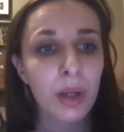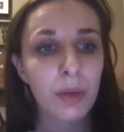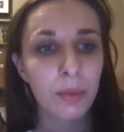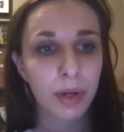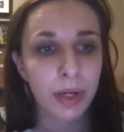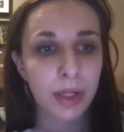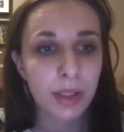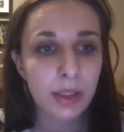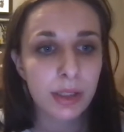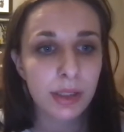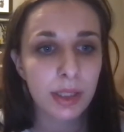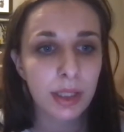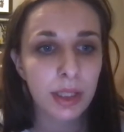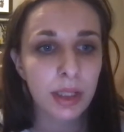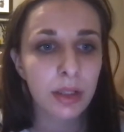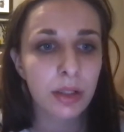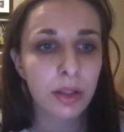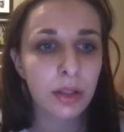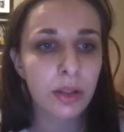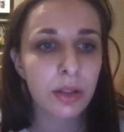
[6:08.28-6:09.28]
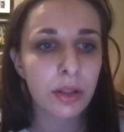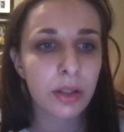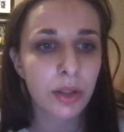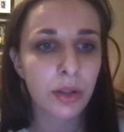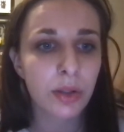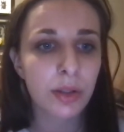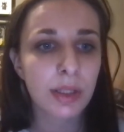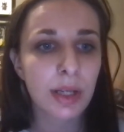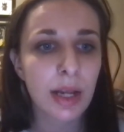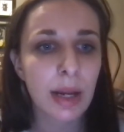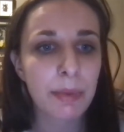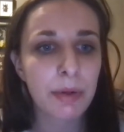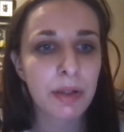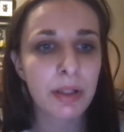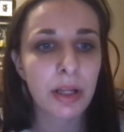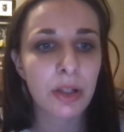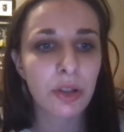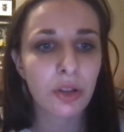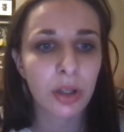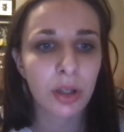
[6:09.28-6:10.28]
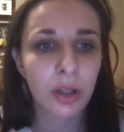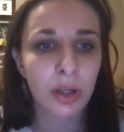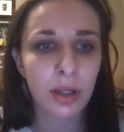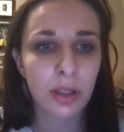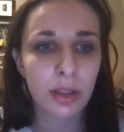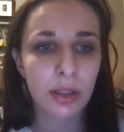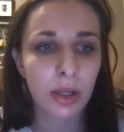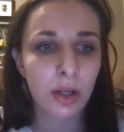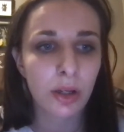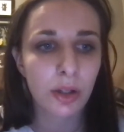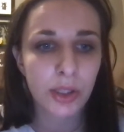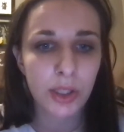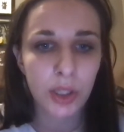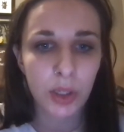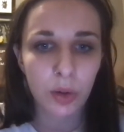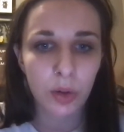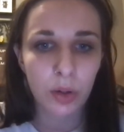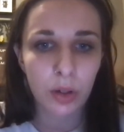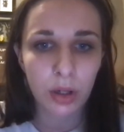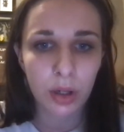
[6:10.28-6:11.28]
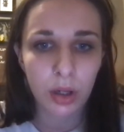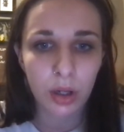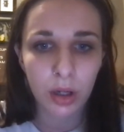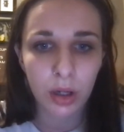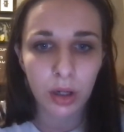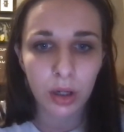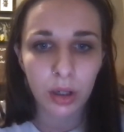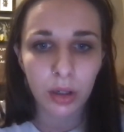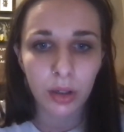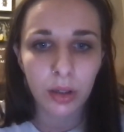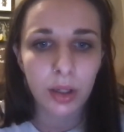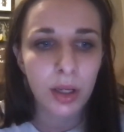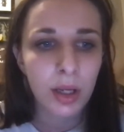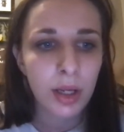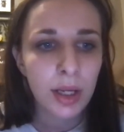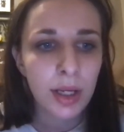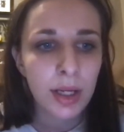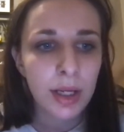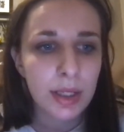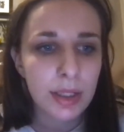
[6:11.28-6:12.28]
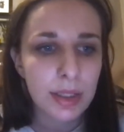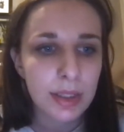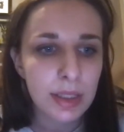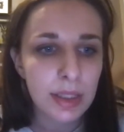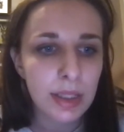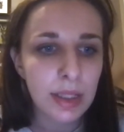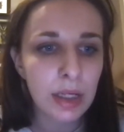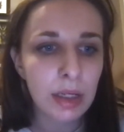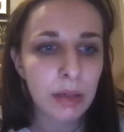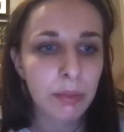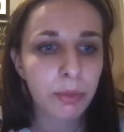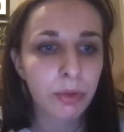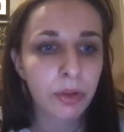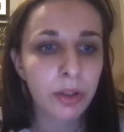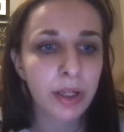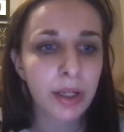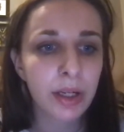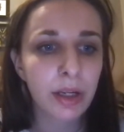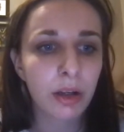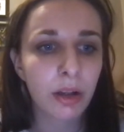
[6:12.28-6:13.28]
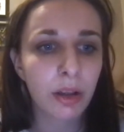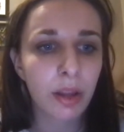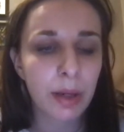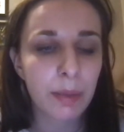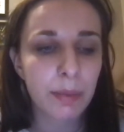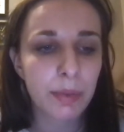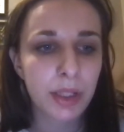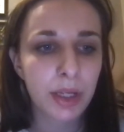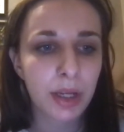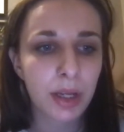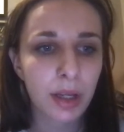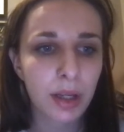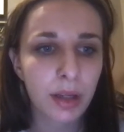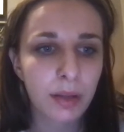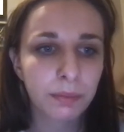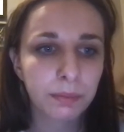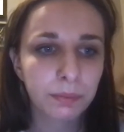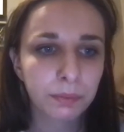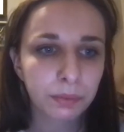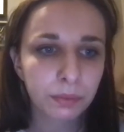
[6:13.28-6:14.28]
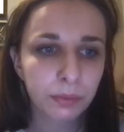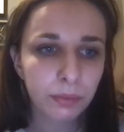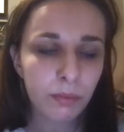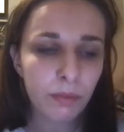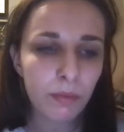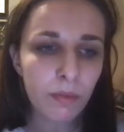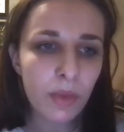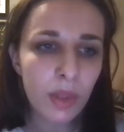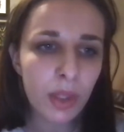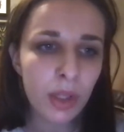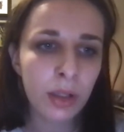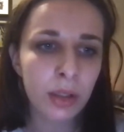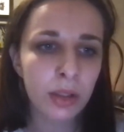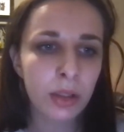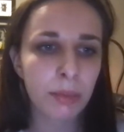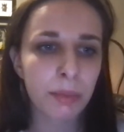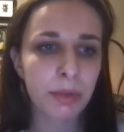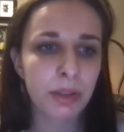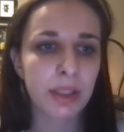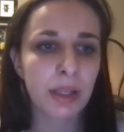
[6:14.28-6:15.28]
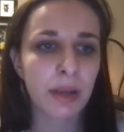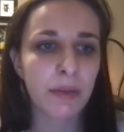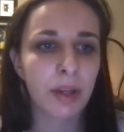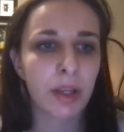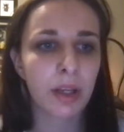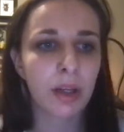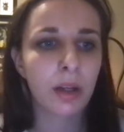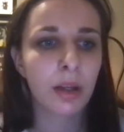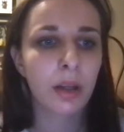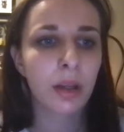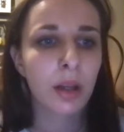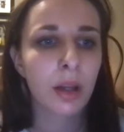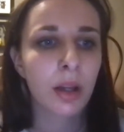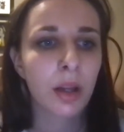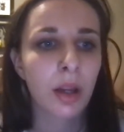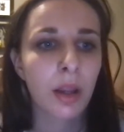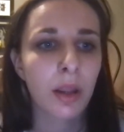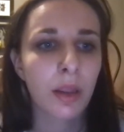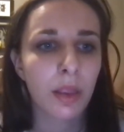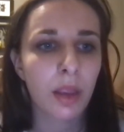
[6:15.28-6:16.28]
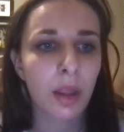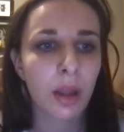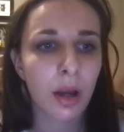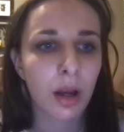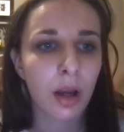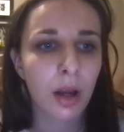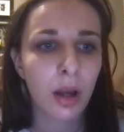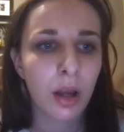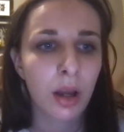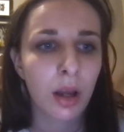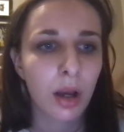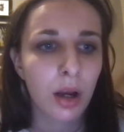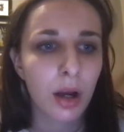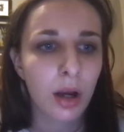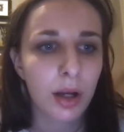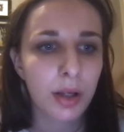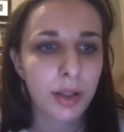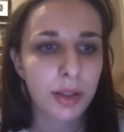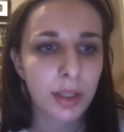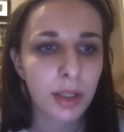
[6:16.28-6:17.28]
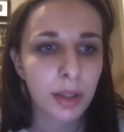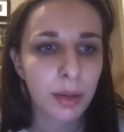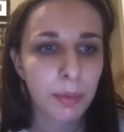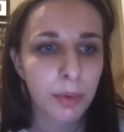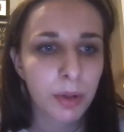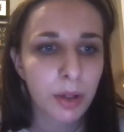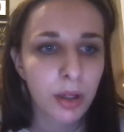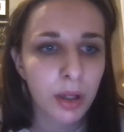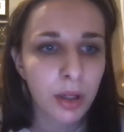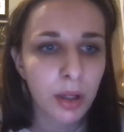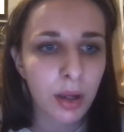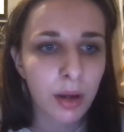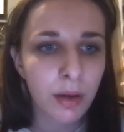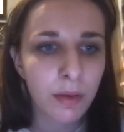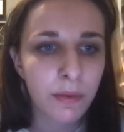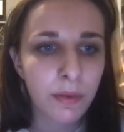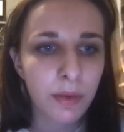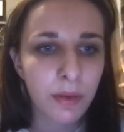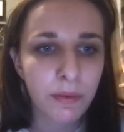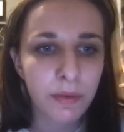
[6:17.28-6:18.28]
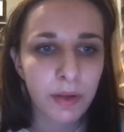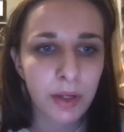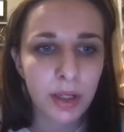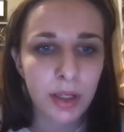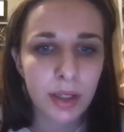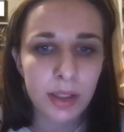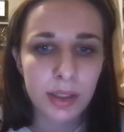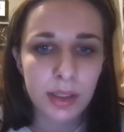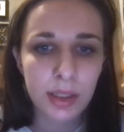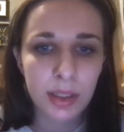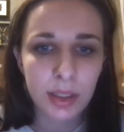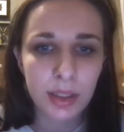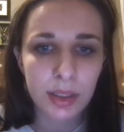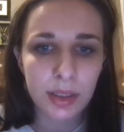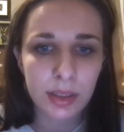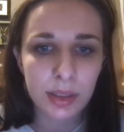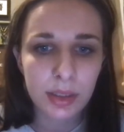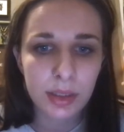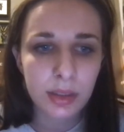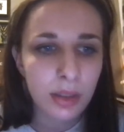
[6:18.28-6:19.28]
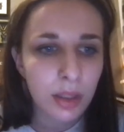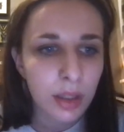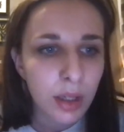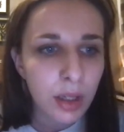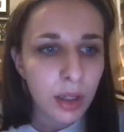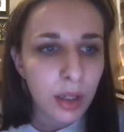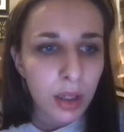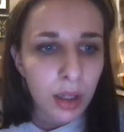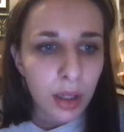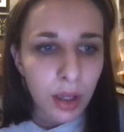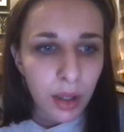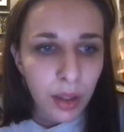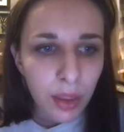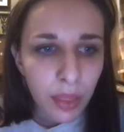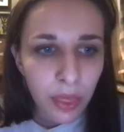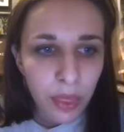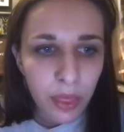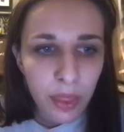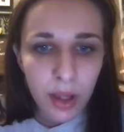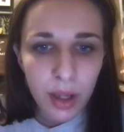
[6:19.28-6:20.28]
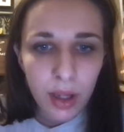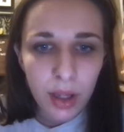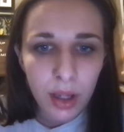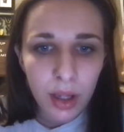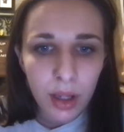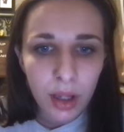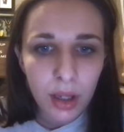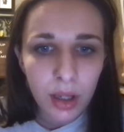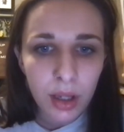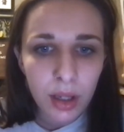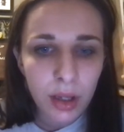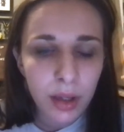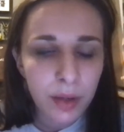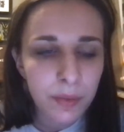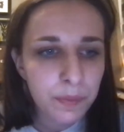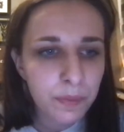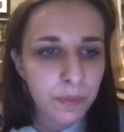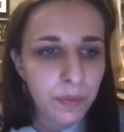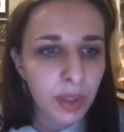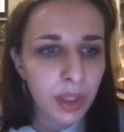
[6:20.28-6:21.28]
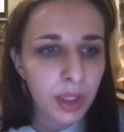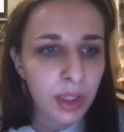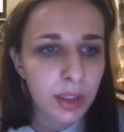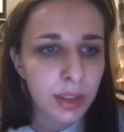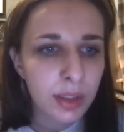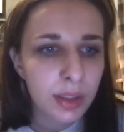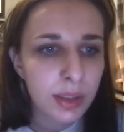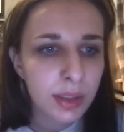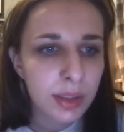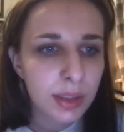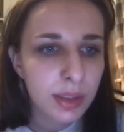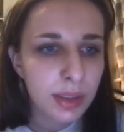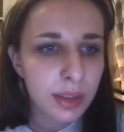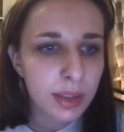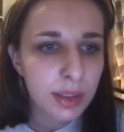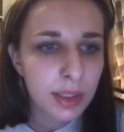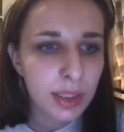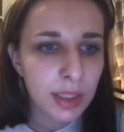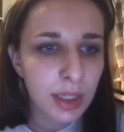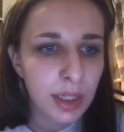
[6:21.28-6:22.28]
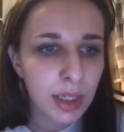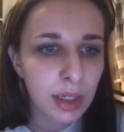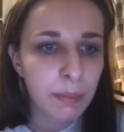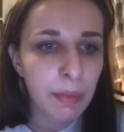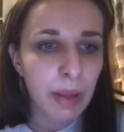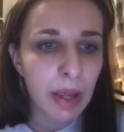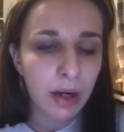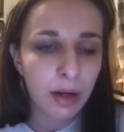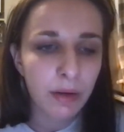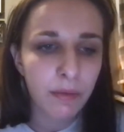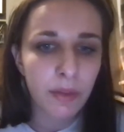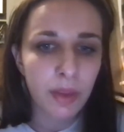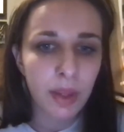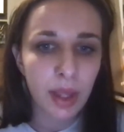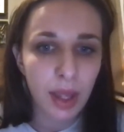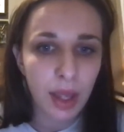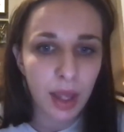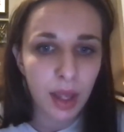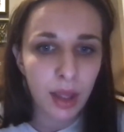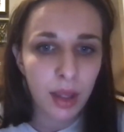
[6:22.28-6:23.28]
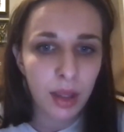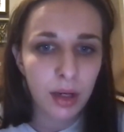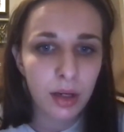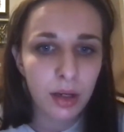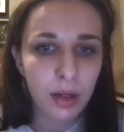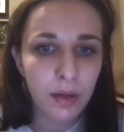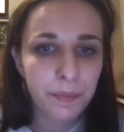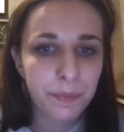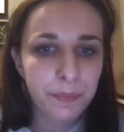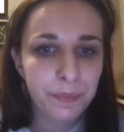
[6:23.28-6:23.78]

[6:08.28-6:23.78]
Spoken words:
Pregnancy-induced hypertension is also called D, preeclampsia. Number 7, the occiput of the fetus is the C, back of the head.